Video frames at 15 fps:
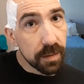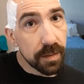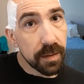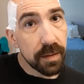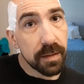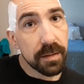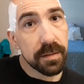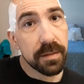
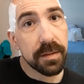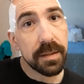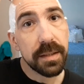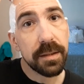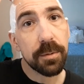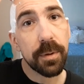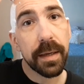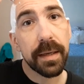There's
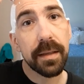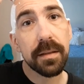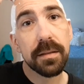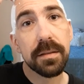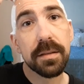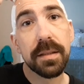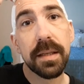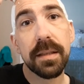the regular
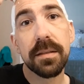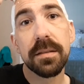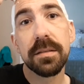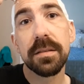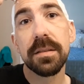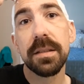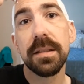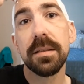stainless
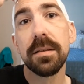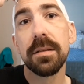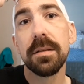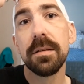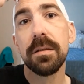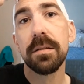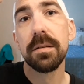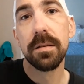steel.